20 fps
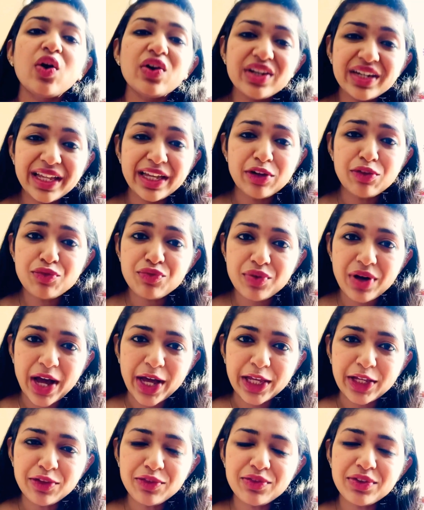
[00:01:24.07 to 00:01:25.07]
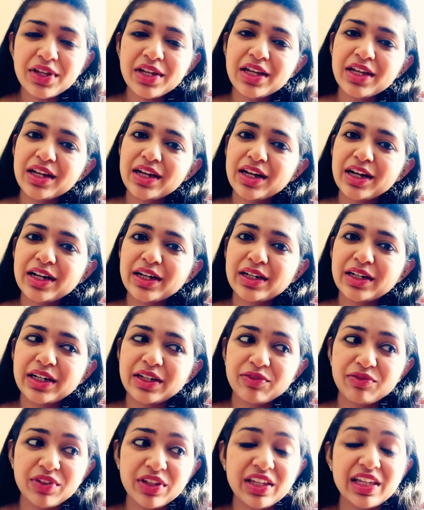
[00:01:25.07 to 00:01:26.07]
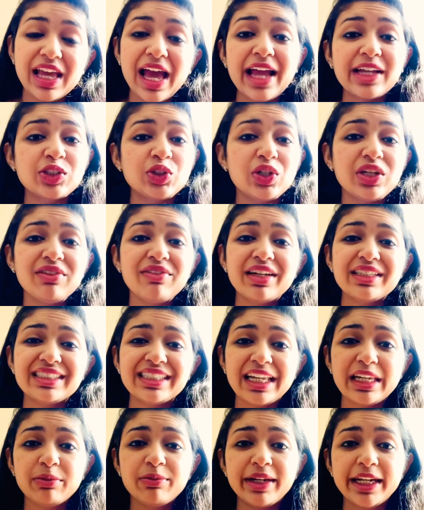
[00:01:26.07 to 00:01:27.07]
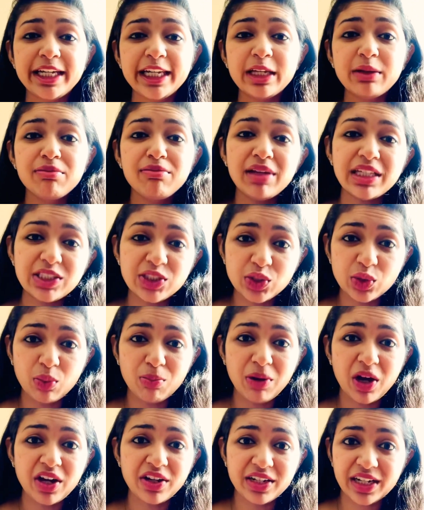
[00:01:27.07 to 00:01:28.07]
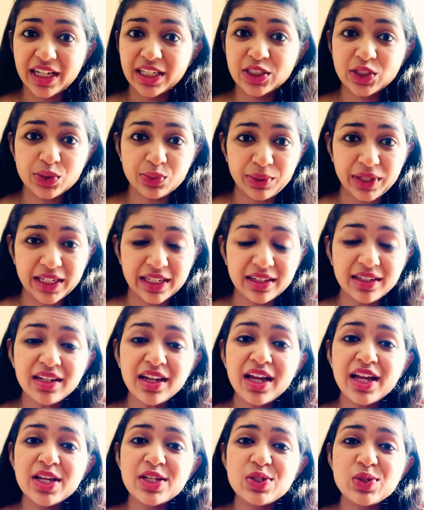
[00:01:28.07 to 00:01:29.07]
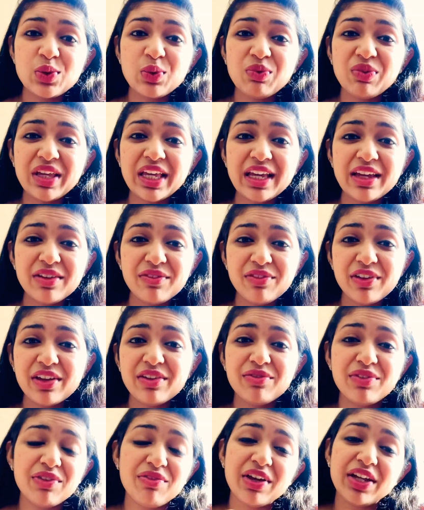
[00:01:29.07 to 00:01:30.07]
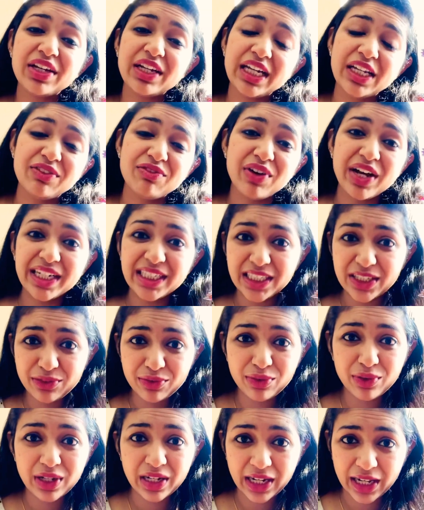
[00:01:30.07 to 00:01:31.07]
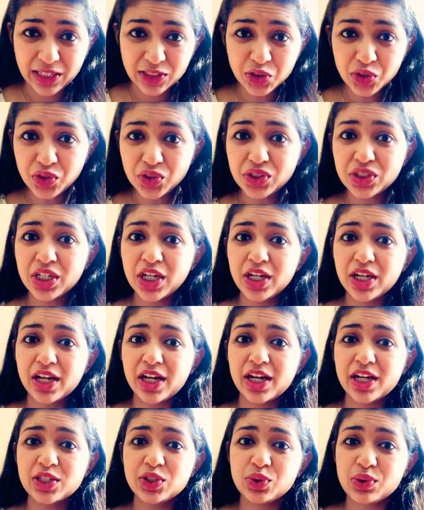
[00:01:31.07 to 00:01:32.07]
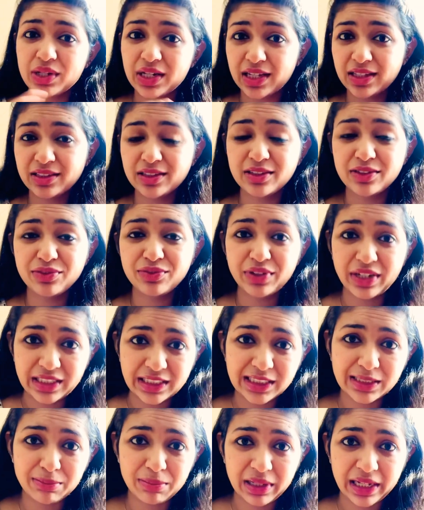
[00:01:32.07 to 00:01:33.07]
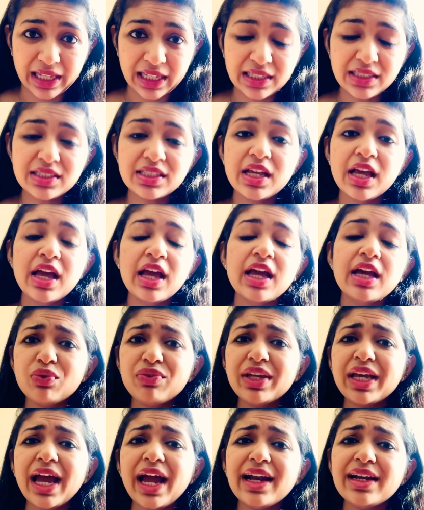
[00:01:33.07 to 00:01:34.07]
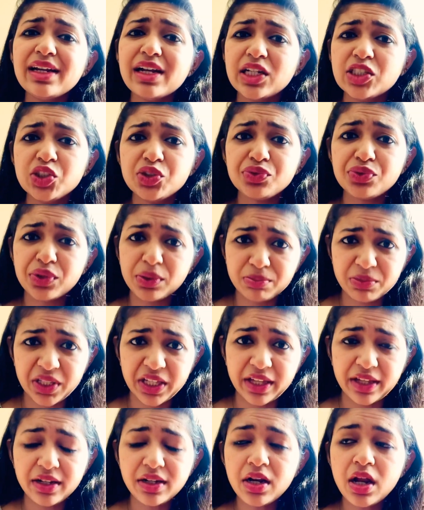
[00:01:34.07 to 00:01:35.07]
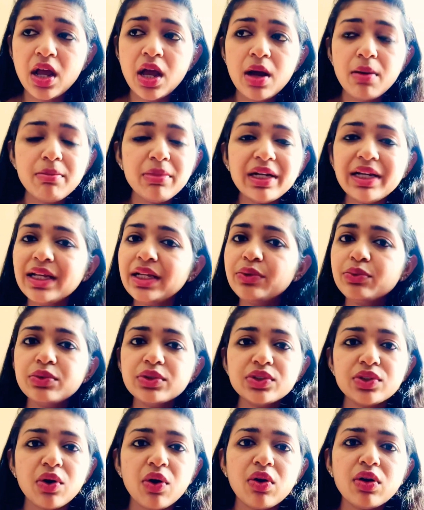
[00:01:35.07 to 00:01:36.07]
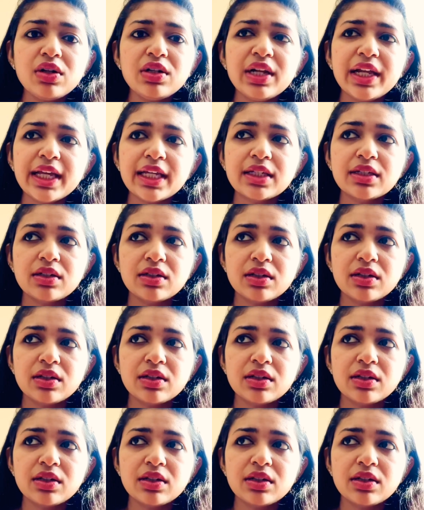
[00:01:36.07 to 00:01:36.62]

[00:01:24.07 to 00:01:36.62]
day 5, we actually were celebrating Midsommar in Sweden. So we were invited for lunch to another friend's place. We had lunch from there, but it was all like